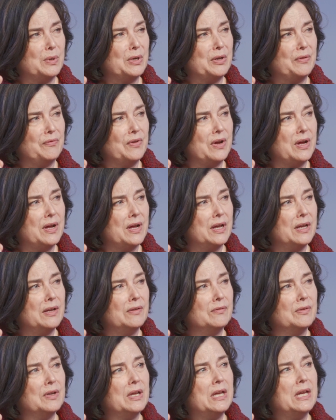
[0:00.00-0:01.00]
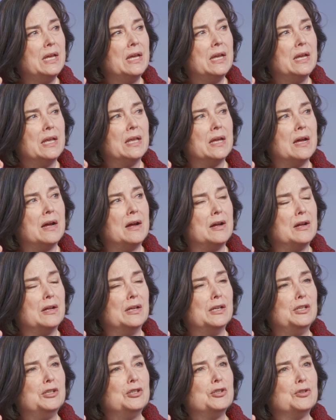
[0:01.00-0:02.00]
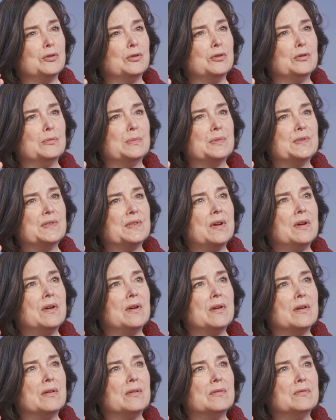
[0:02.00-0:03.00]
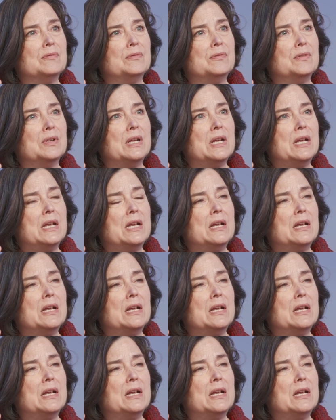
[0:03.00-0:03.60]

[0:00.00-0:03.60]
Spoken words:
25 in terms of